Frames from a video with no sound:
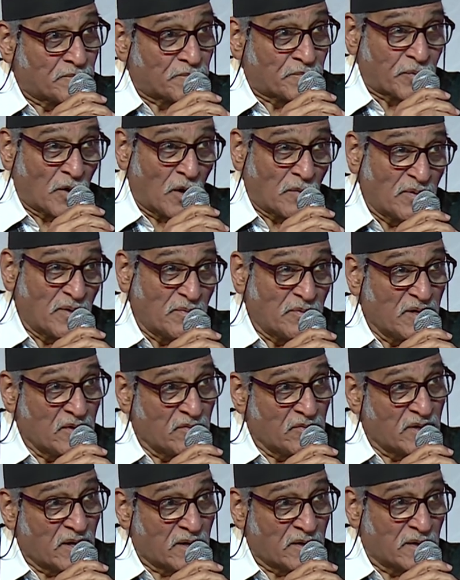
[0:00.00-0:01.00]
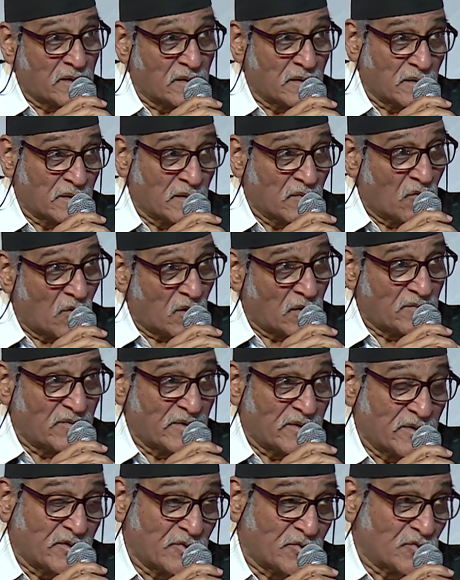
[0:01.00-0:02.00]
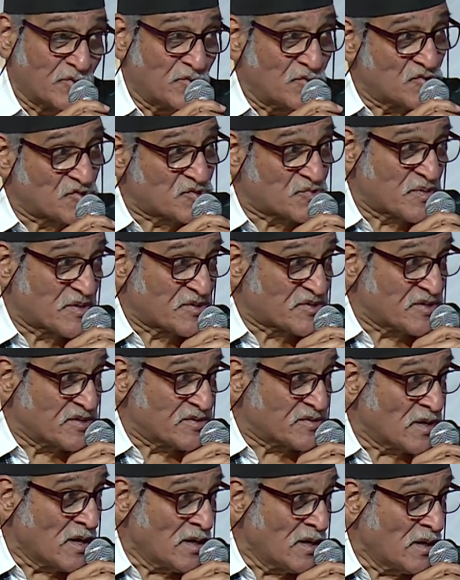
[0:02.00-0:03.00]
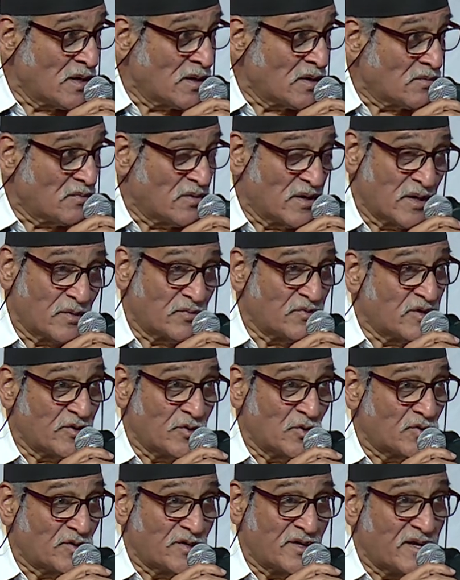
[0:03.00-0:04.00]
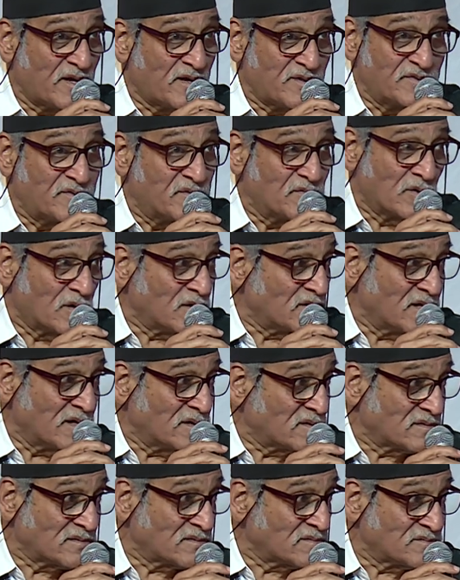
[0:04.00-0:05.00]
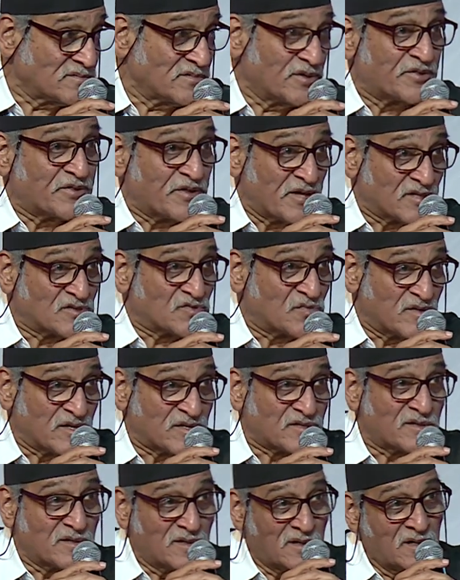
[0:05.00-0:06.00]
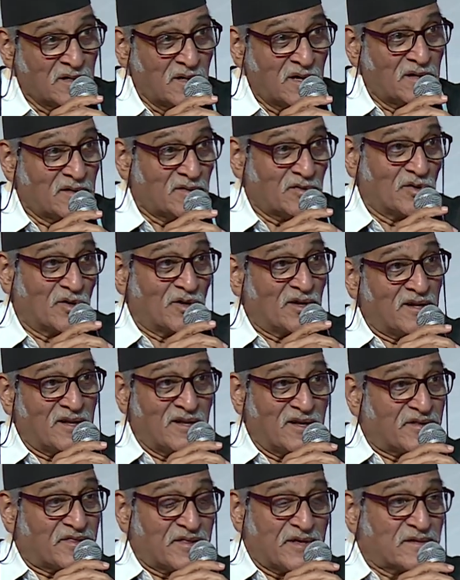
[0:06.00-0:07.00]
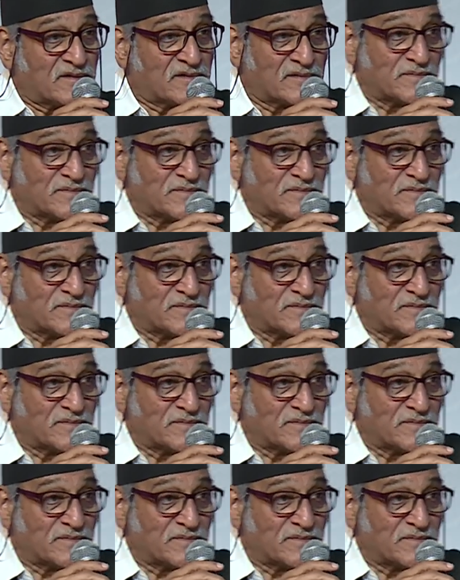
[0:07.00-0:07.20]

Probably we are evolving into new species where we don't need all the things which your earlier things.